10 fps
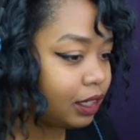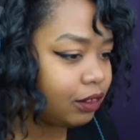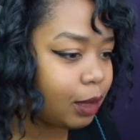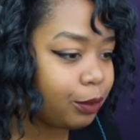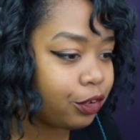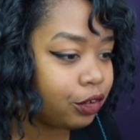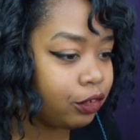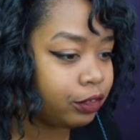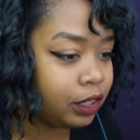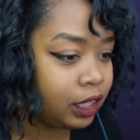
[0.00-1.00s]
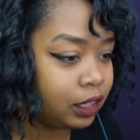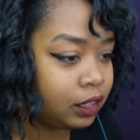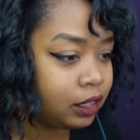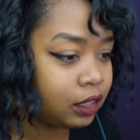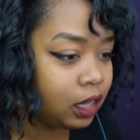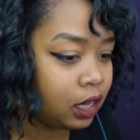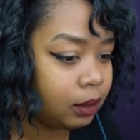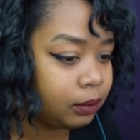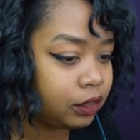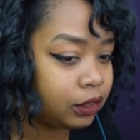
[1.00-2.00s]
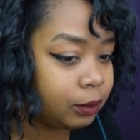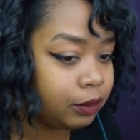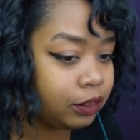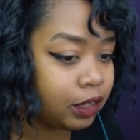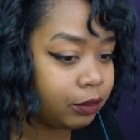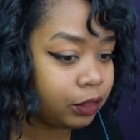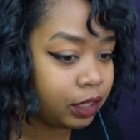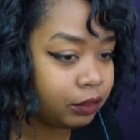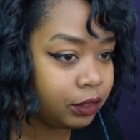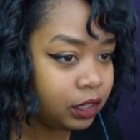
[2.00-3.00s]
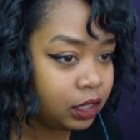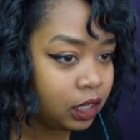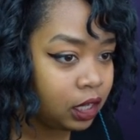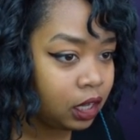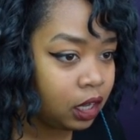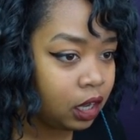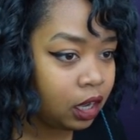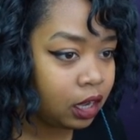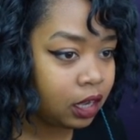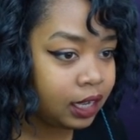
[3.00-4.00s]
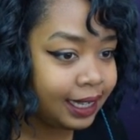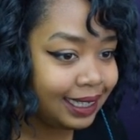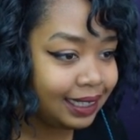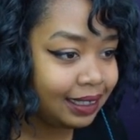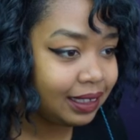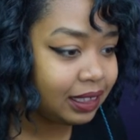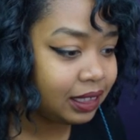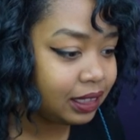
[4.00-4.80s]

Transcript: Temperature overlay, because some of the stuff will get really hot,